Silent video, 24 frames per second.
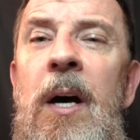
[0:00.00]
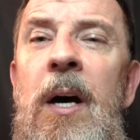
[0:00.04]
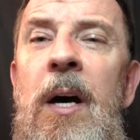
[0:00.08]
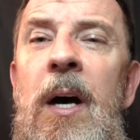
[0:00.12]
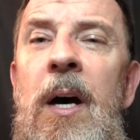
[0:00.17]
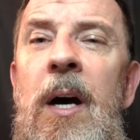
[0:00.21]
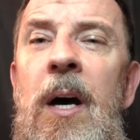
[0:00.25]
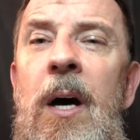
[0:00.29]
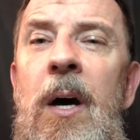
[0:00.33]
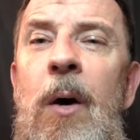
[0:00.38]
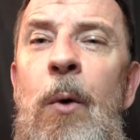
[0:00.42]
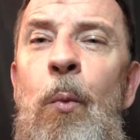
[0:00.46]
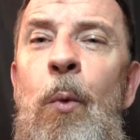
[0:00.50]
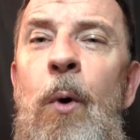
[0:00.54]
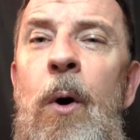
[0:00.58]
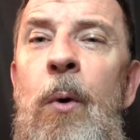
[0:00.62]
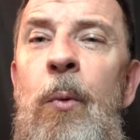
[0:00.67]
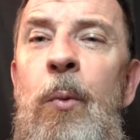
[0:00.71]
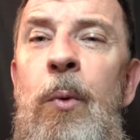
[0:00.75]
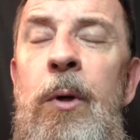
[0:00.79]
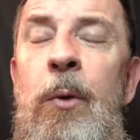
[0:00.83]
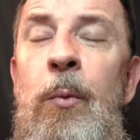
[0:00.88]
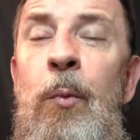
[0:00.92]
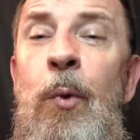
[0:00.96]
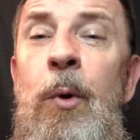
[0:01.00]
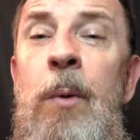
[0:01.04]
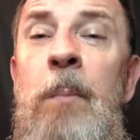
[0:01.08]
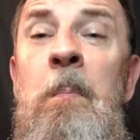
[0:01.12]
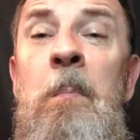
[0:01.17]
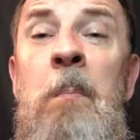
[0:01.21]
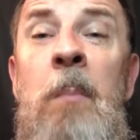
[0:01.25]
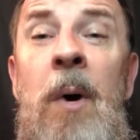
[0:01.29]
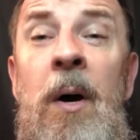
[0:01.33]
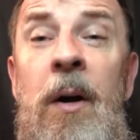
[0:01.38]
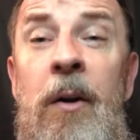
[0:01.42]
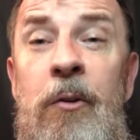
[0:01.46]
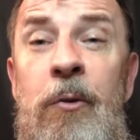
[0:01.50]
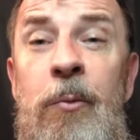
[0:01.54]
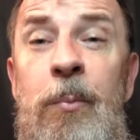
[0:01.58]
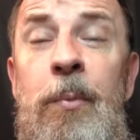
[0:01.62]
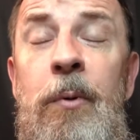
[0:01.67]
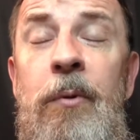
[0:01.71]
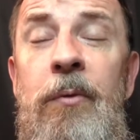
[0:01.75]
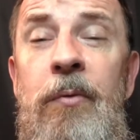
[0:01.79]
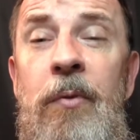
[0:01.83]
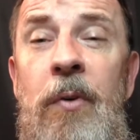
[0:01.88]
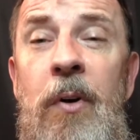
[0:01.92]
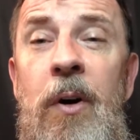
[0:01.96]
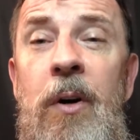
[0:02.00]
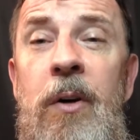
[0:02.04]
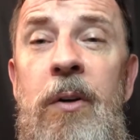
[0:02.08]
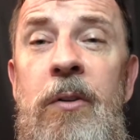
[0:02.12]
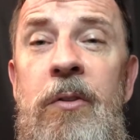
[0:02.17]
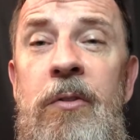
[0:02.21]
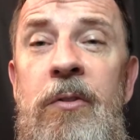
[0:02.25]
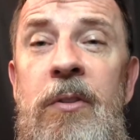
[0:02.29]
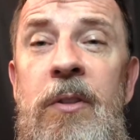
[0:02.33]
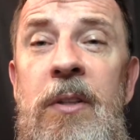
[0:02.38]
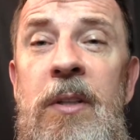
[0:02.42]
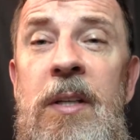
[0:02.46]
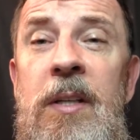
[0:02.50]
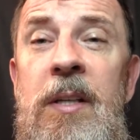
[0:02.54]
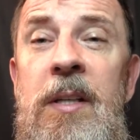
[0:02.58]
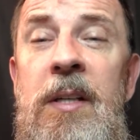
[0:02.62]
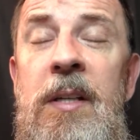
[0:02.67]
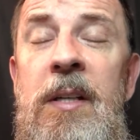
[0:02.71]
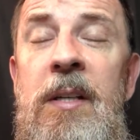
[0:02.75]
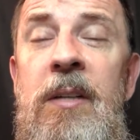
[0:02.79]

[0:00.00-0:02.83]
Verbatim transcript: uh, what we would much prefer to see